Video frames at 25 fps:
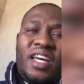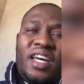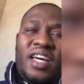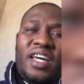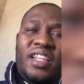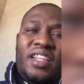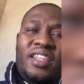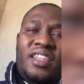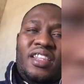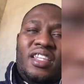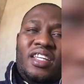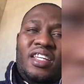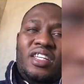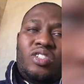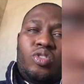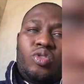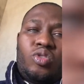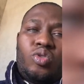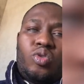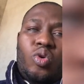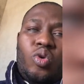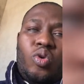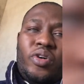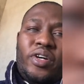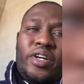and the
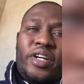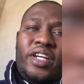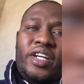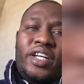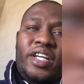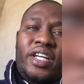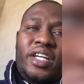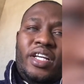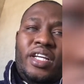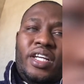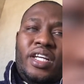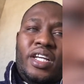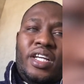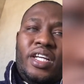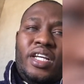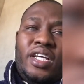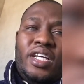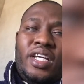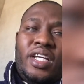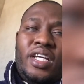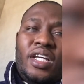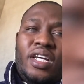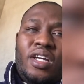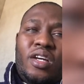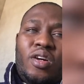story
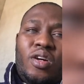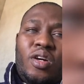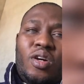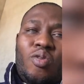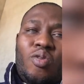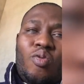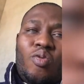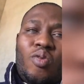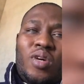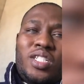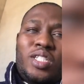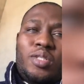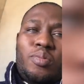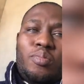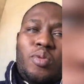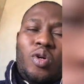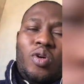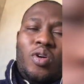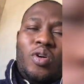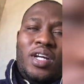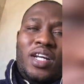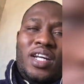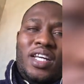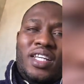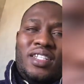was
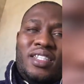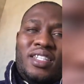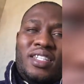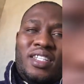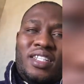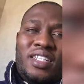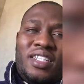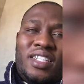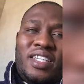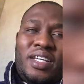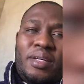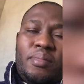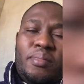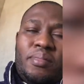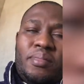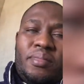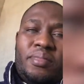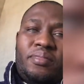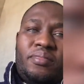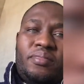more or less the same.